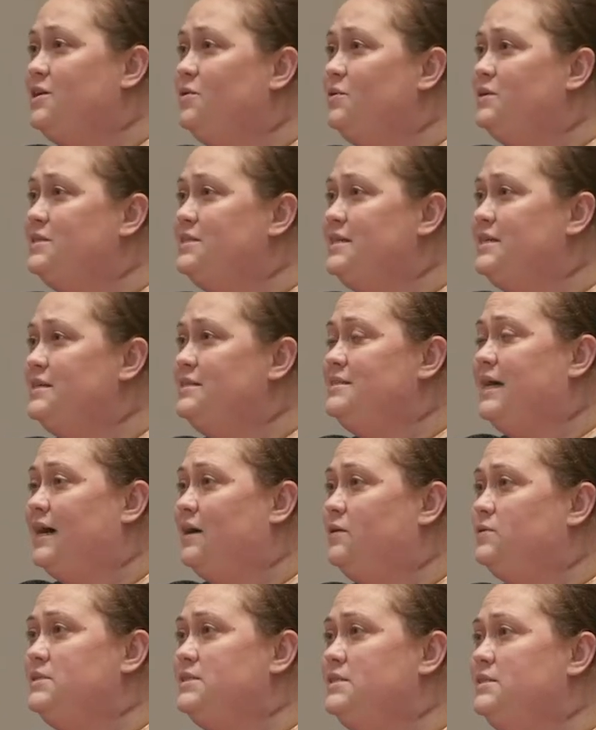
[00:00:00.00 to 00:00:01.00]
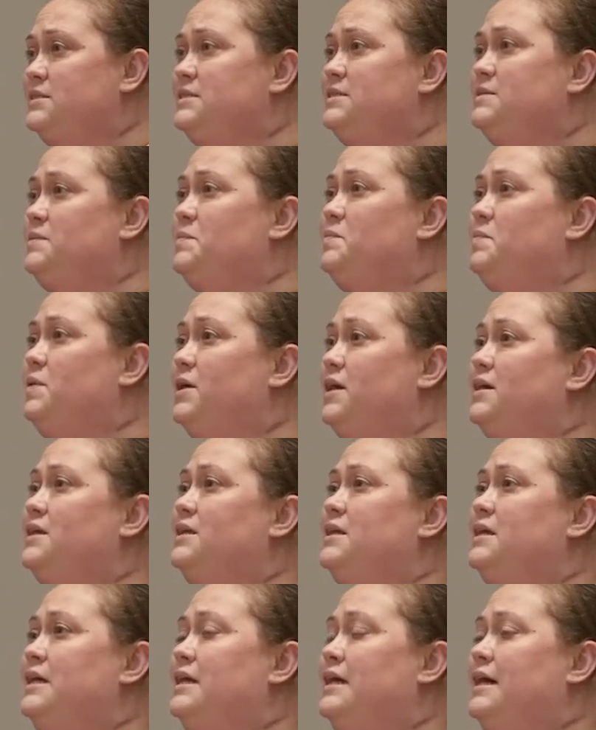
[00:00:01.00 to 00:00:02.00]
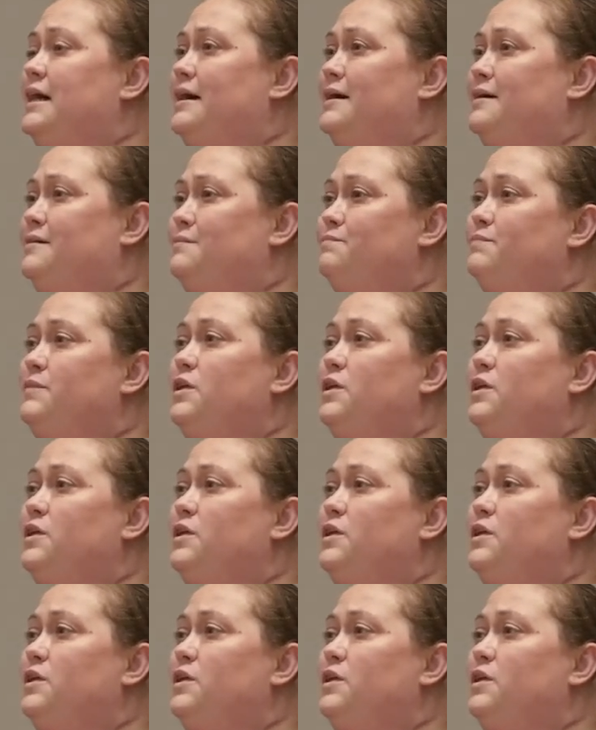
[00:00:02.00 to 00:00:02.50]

our pediatric didactic curriculum,